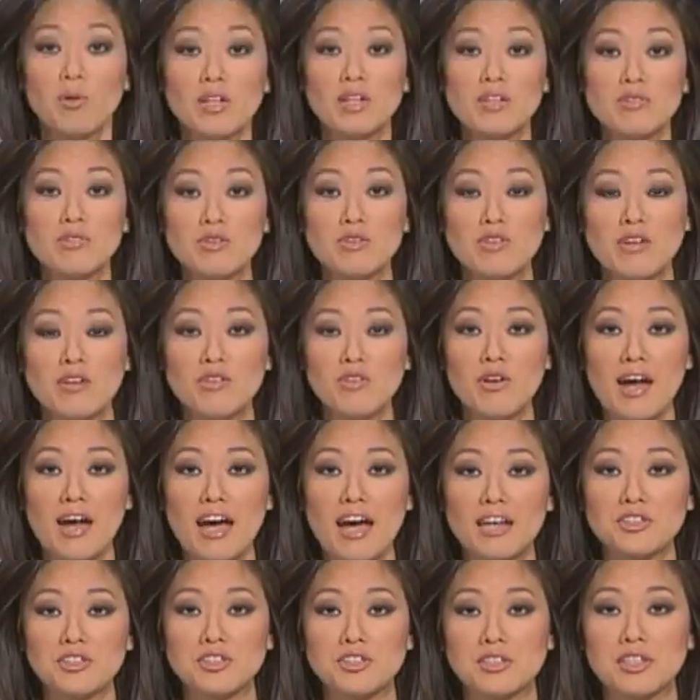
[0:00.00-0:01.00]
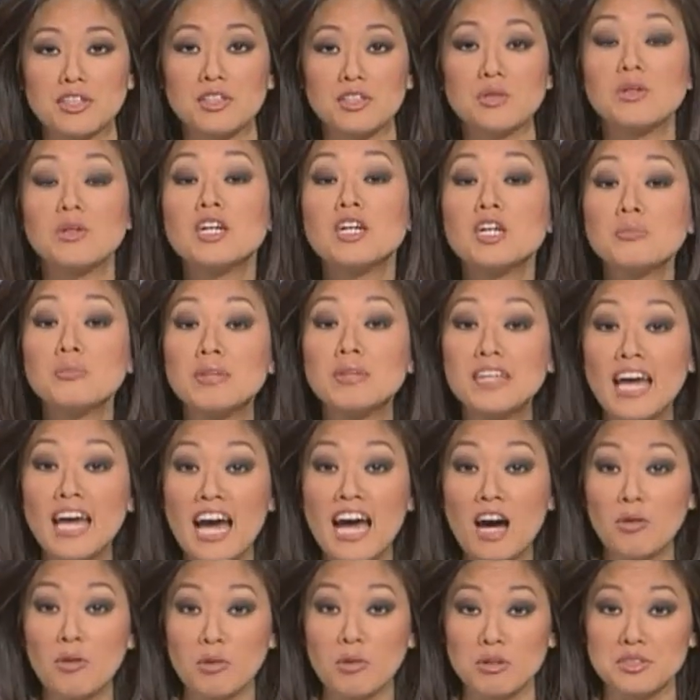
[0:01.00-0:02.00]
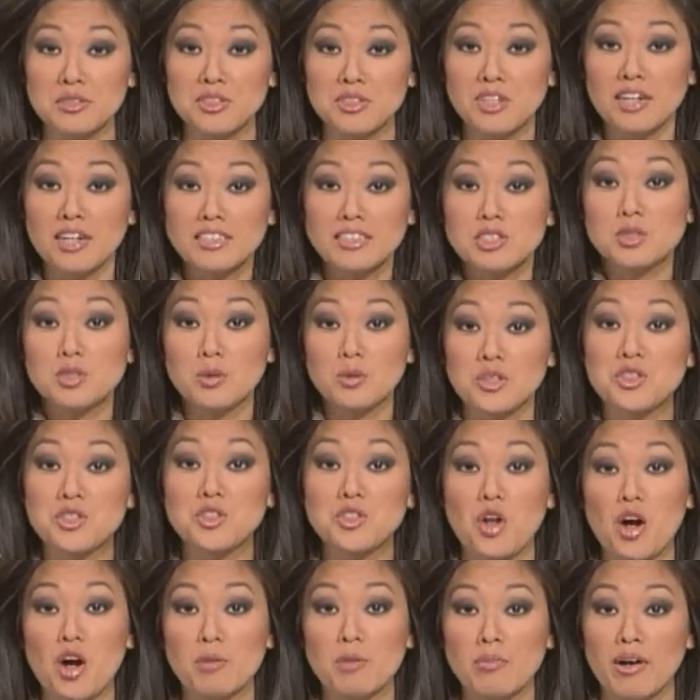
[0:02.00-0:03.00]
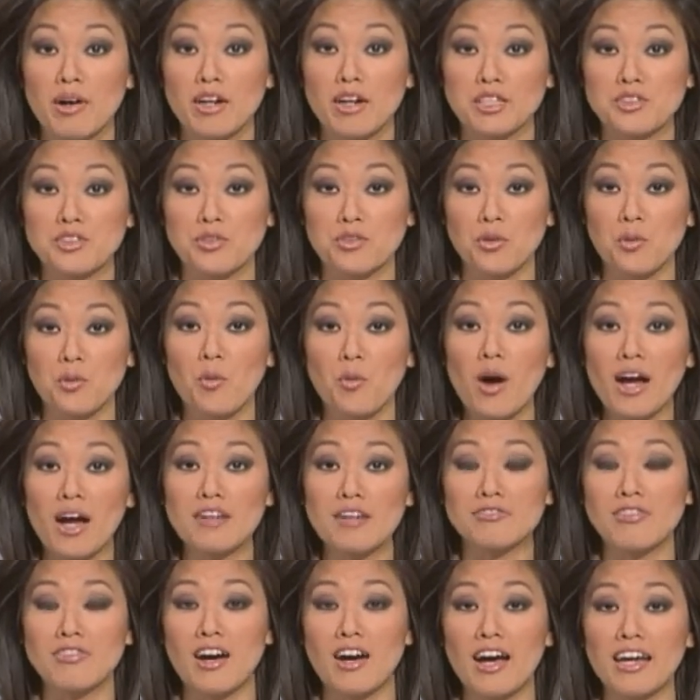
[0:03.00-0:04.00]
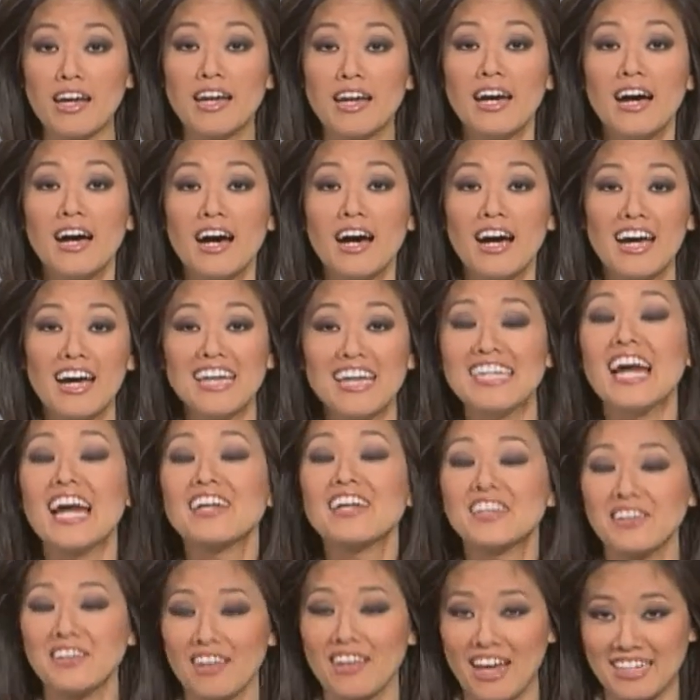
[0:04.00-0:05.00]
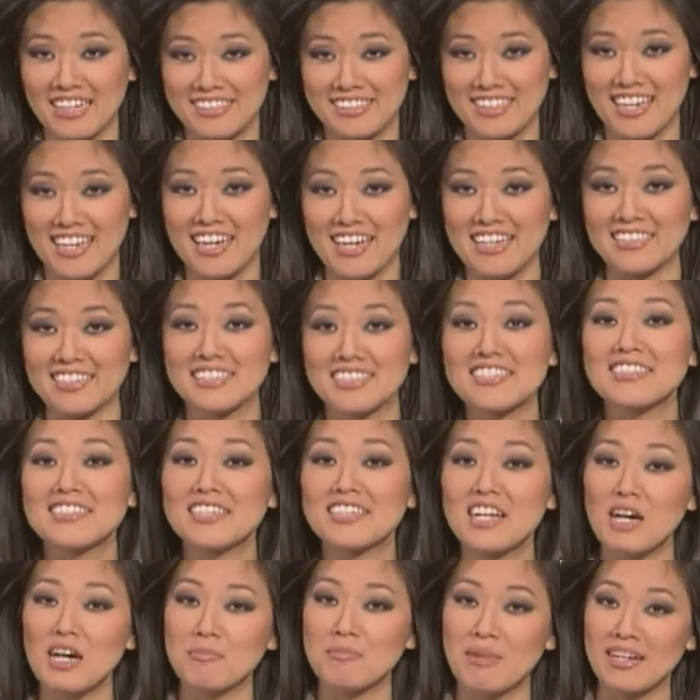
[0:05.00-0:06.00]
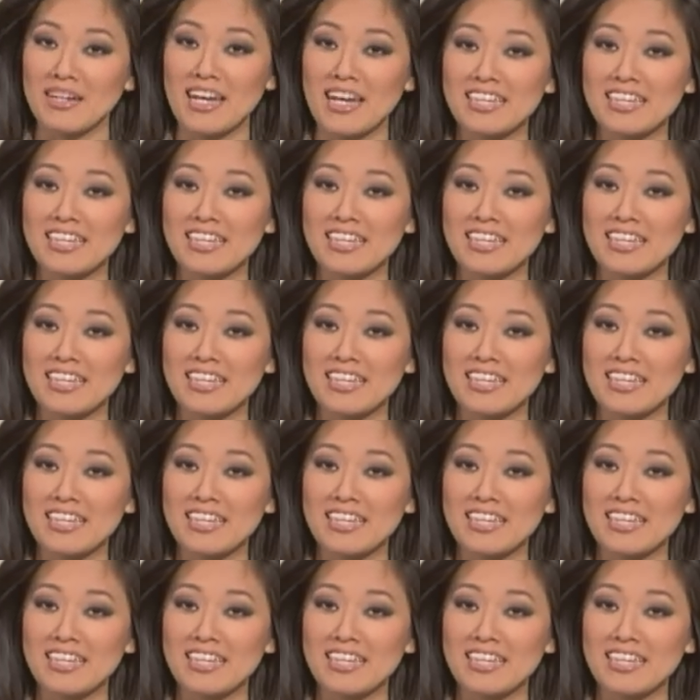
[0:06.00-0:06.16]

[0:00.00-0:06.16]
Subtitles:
Well, if you've ever asked, can you hear me now, or ducked into a Starbucks for the Wi-Fi and not the lattes, listen up.